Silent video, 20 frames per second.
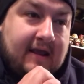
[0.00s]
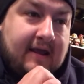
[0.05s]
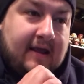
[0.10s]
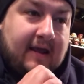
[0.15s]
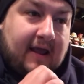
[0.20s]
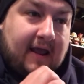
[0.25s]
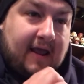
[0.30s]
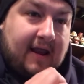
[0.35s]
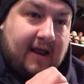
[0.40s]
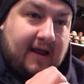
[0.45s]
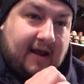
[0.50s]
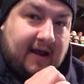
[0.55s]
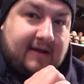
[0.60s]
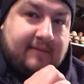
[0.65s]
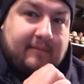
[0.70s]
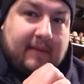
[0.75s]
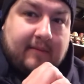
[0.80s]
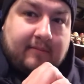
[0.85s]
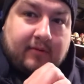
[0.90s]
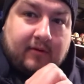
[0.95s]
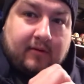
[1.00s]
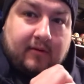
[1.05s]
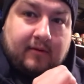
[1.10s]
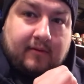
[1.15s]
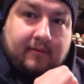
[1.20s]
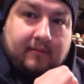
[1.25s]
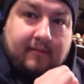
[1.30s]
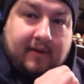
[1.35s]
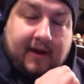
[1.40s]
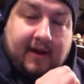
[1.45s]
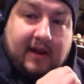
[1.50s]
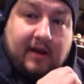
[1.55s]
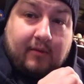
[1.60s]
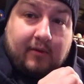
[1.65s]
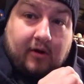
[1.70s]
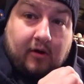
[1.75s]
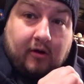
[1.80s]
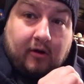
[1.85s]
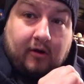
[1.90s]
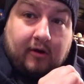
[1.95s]
I remember meeting up
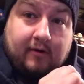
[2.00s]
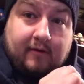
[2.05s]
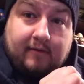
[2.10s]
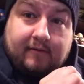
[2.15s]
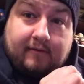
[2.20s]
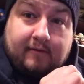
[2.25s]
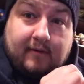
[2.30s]
with Art,